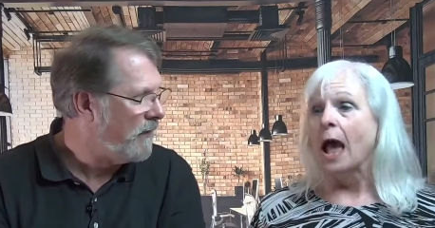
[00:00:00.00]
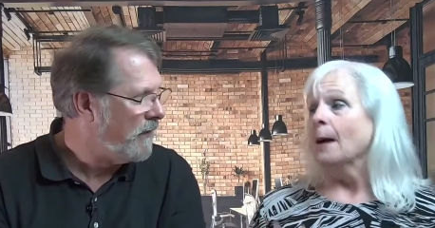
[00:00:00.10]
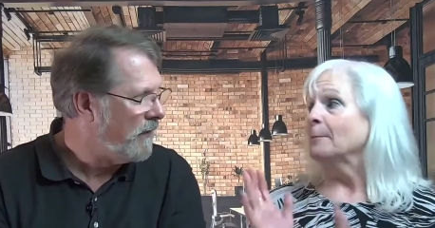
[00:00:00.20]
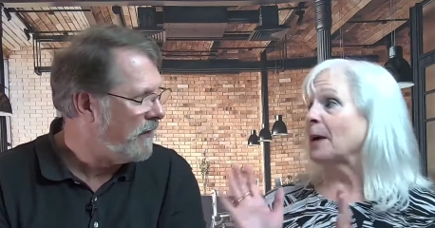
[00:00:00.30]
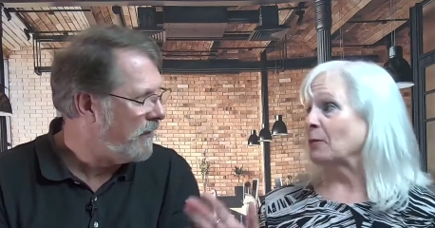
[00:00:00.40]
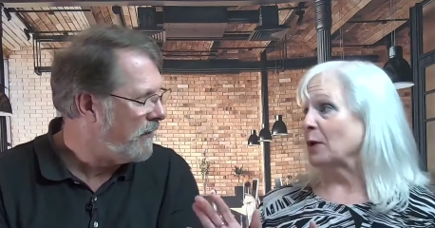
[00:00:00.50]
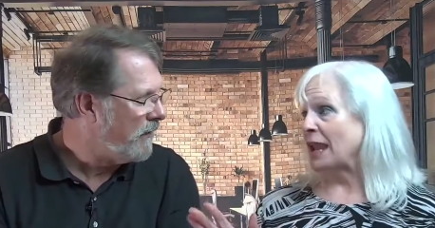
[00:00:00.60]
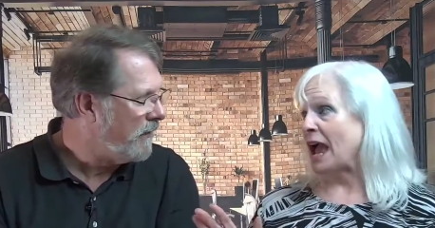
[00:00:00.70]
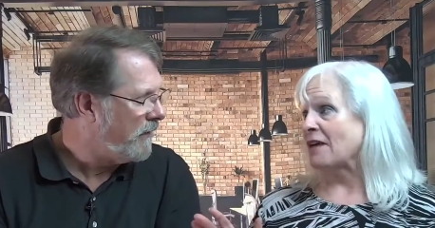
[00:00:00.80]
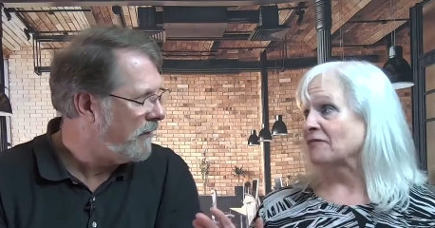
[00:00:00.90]
Speaker 1: but we
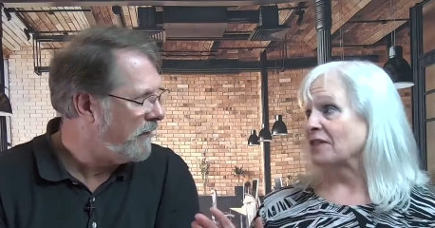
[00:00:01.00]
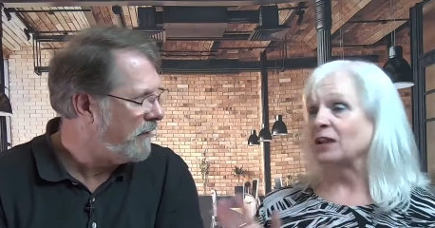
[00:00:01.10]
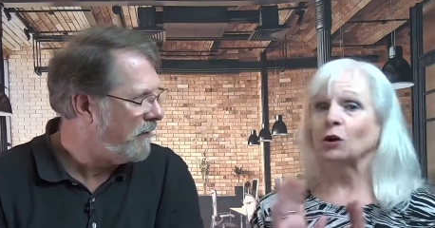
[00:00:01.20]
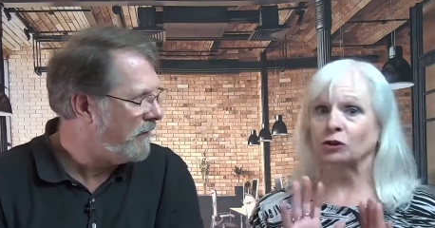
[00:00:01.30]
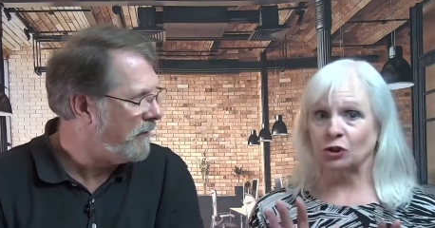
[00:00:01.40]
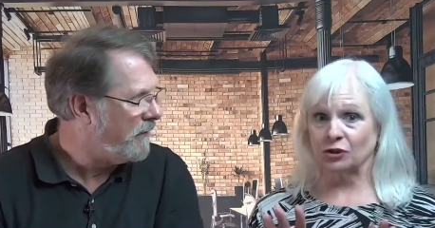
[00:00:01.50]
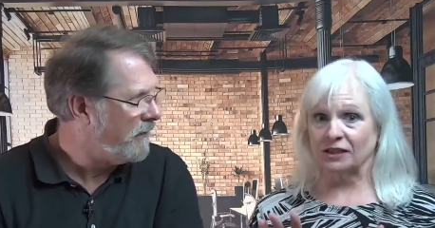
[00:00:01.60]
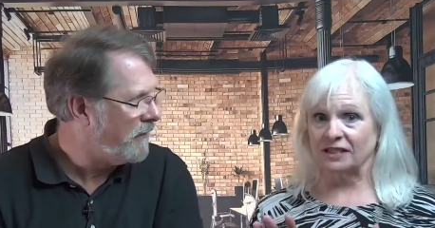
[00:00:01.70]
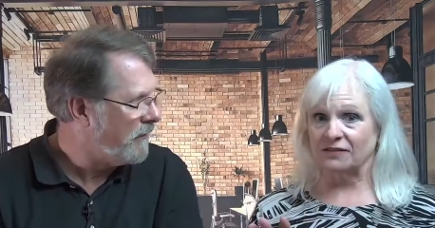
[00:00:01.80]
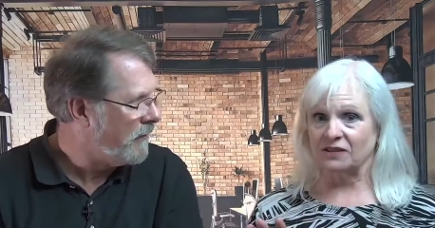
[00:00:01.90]
have an
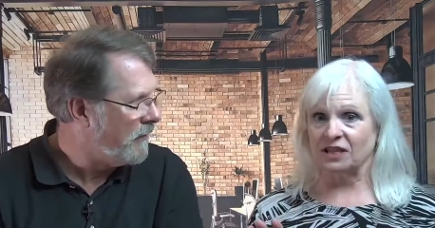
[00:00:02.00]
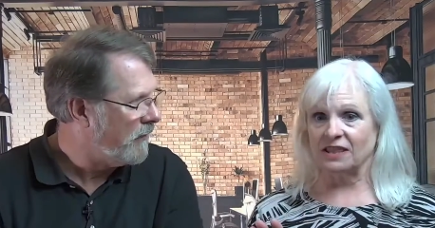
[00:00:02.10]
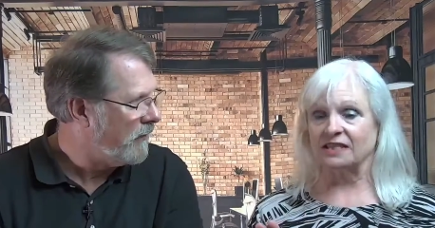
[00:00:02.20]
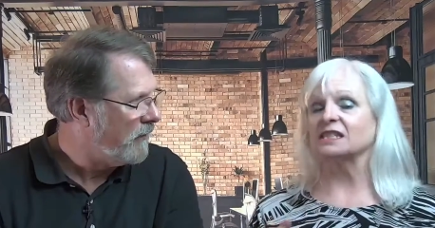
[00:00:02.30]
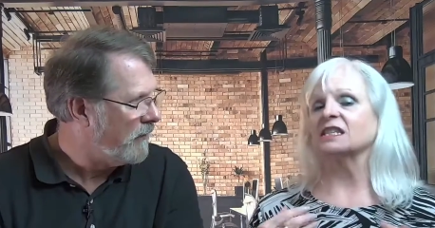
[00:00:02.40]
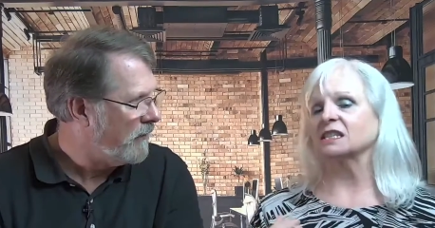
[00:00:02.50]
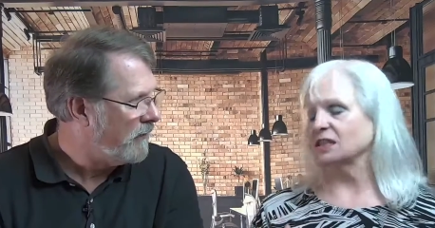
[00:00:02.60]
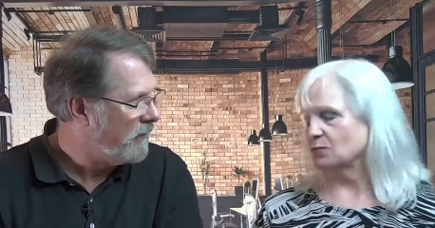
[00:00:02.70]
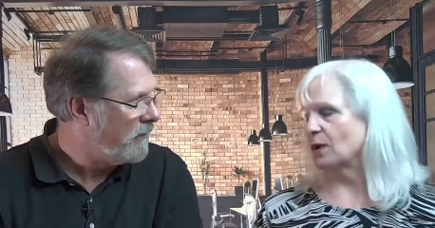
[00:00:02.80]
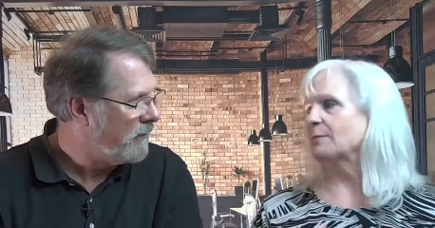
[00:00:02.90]
alternative to this. This
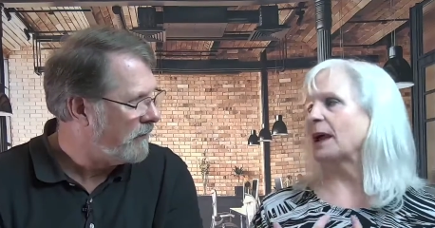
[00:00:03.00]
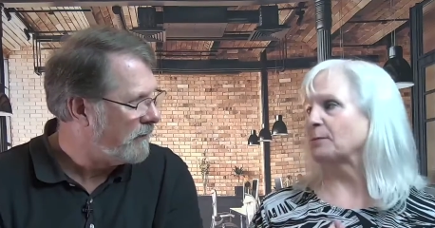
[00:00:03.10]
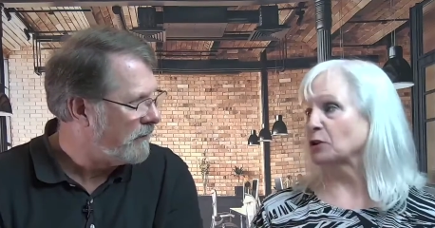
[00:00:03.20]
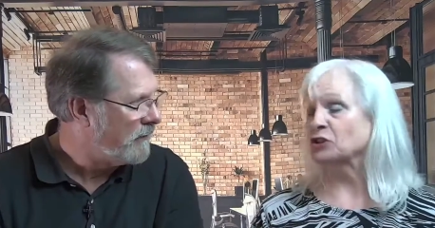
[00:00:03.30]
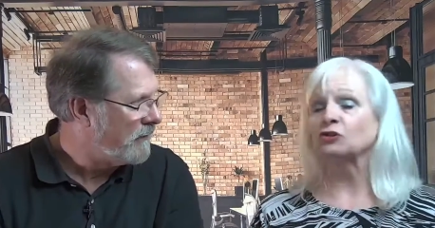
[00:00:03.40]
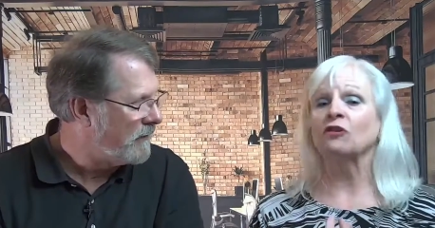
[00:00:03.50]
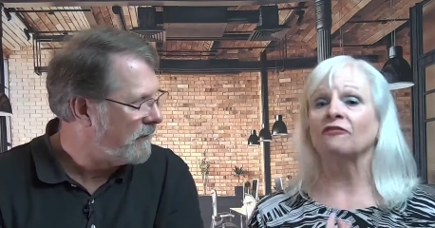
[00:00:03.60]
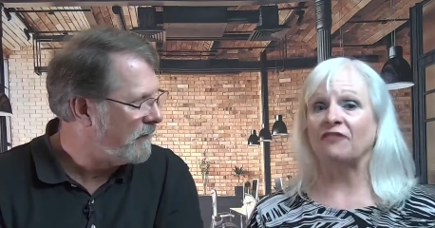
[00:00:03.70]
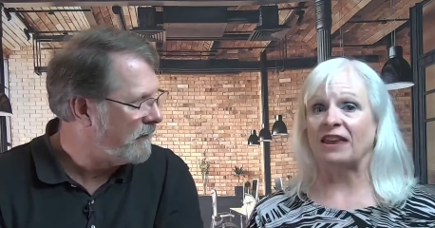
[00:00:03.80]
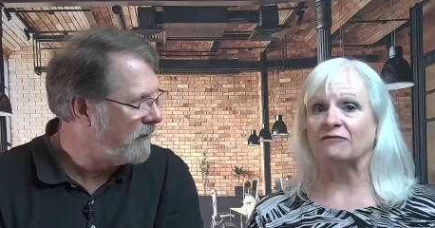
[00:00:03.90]
is one of my personal
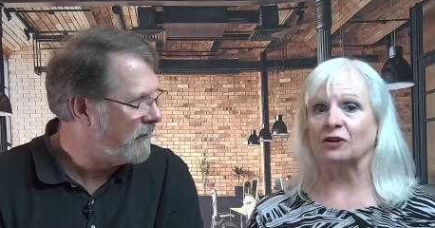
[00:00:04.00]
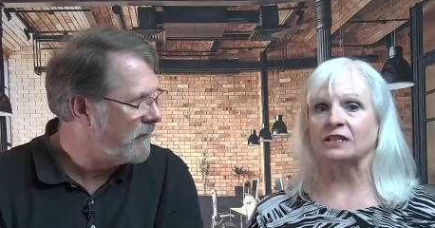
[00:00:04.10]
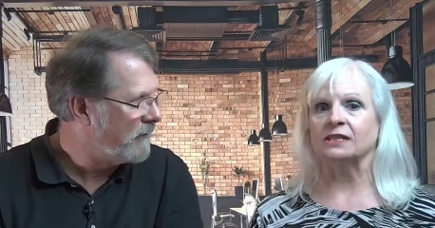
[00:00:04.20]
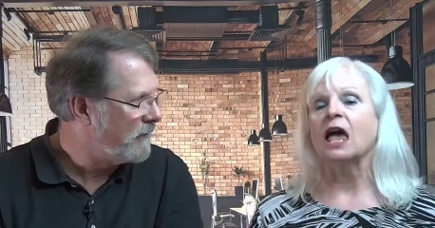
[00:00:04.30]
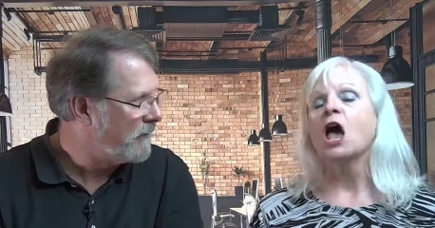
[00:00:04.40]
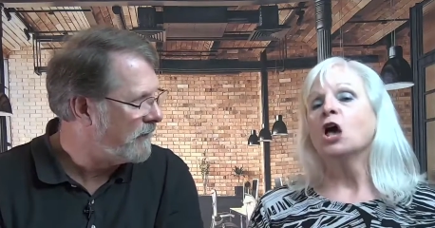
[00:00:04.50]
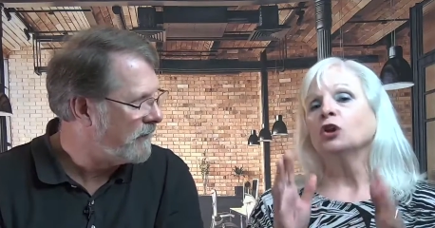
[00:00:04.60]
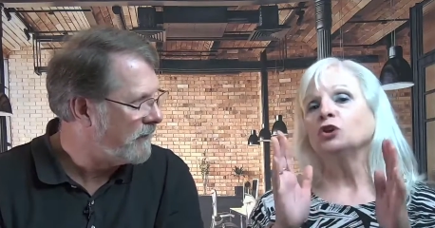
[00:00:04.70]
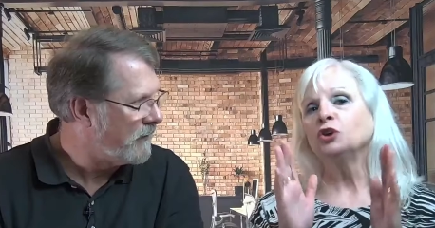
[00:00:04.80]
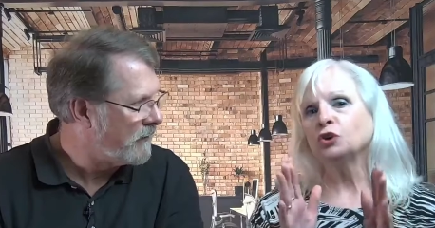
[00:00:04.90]
favorites.
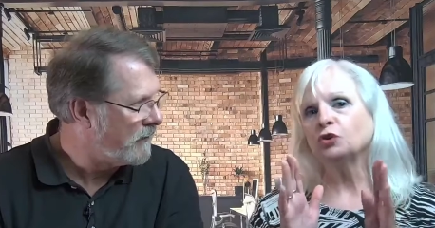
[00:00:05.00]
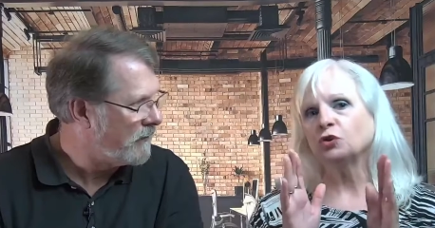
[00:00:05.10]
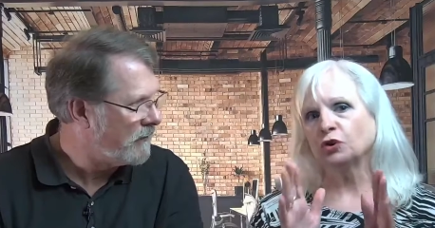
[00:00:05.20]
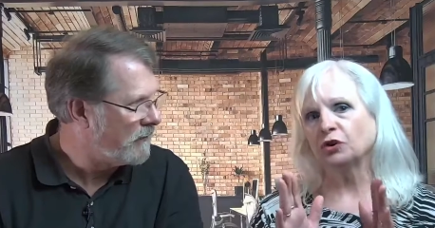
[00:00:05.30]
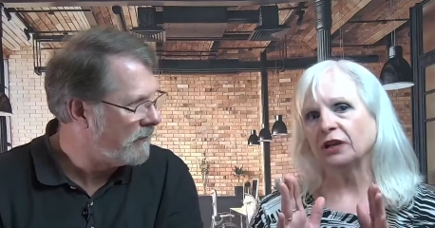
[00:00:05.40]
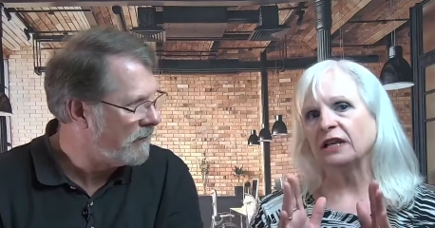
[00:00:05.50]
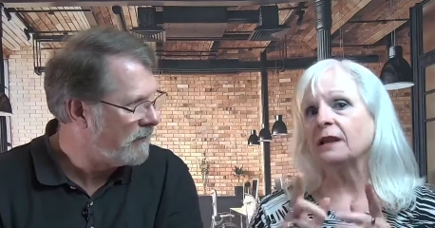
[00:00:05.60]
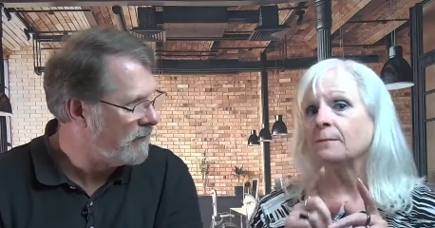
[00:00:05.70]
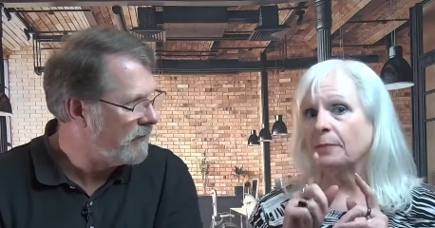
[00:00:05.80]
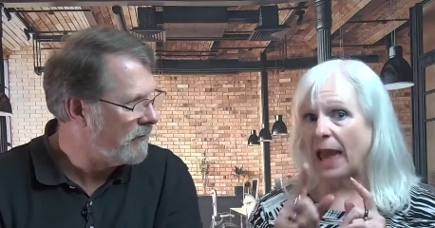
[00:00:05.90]
You could
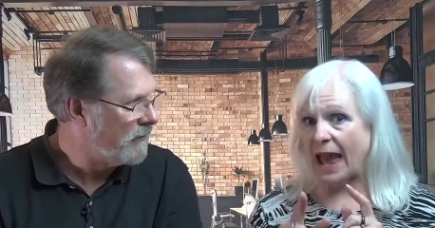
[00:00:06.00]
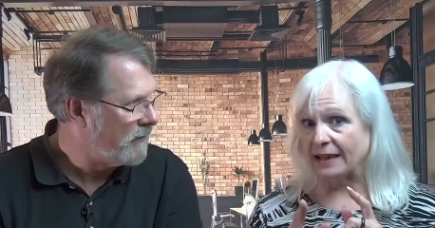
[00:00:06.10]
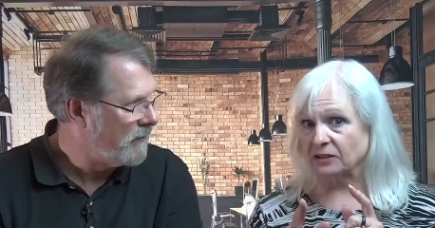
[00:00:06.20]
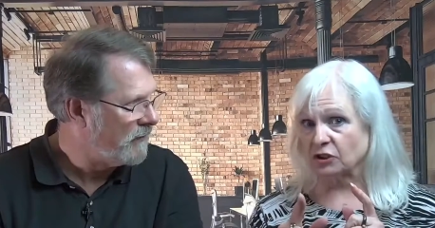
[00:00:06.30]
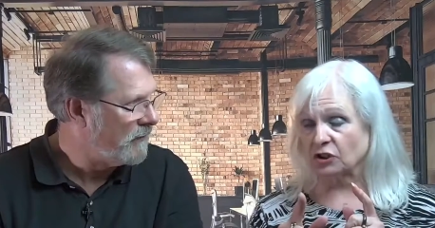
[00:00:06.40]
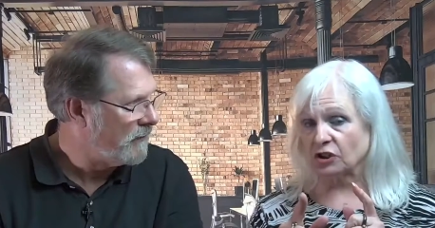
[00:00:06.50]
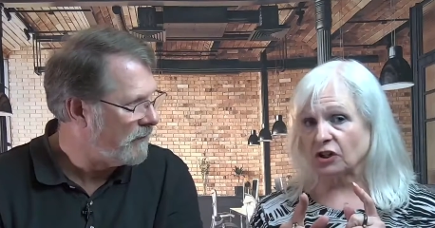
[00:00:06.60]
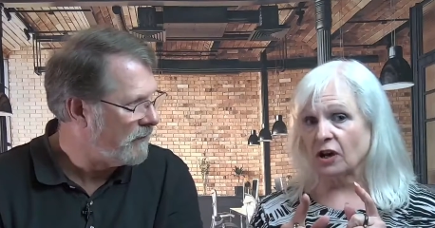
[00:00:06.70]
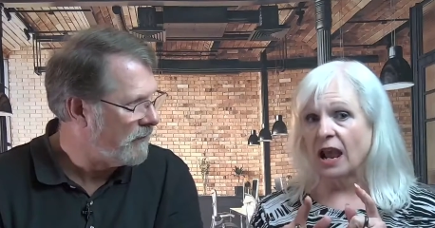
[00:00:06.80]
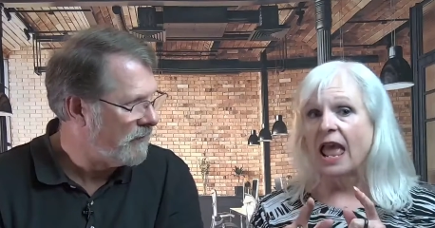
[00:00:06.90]

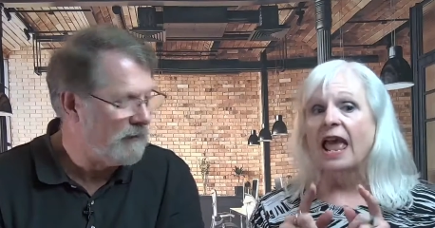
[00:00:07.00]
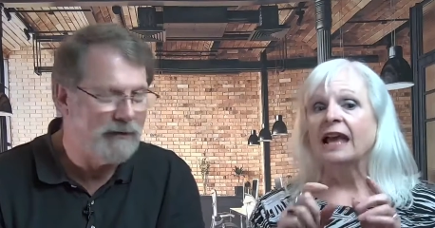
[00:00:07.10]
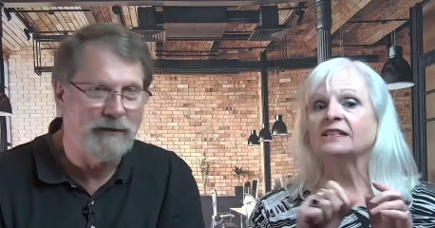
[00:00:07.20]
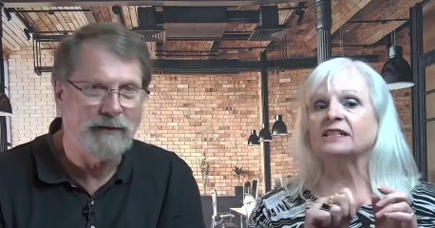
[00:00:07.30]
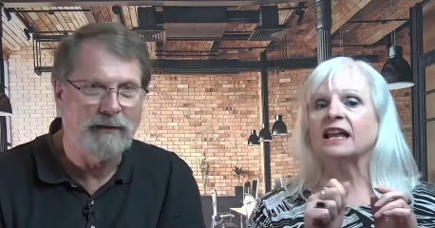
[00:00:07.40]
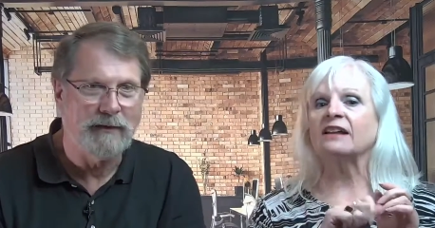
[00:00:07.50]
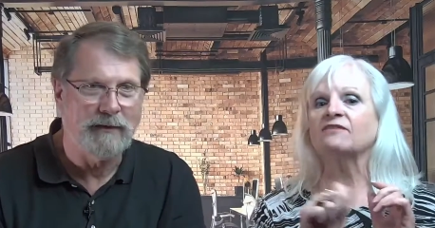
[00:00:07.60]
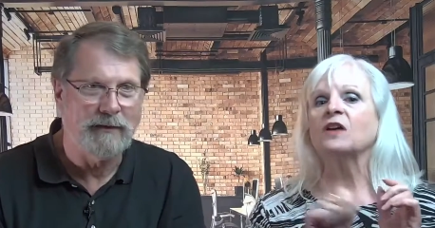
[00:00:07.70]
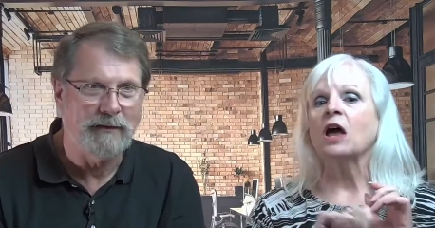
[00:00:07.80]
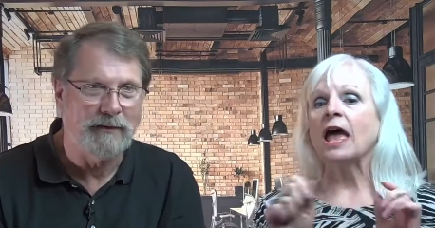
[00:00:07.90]
pastor instead
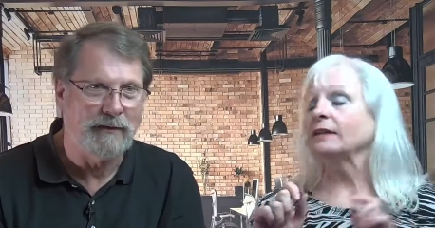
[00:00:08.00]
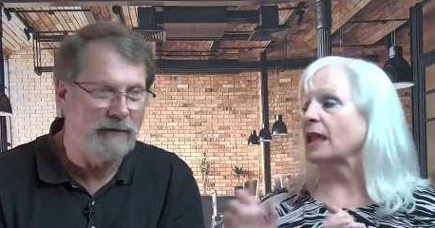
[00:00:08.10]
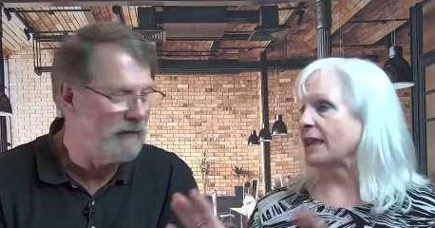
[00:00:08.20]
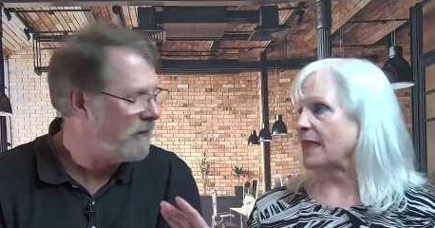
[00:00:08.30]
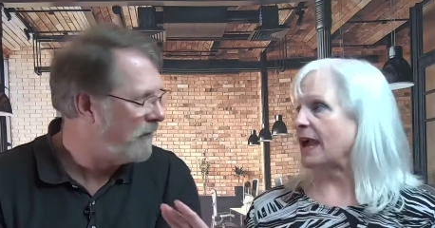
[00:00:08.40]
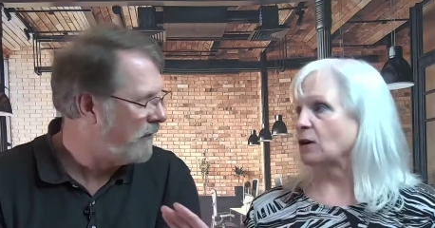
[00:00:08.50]
of and and that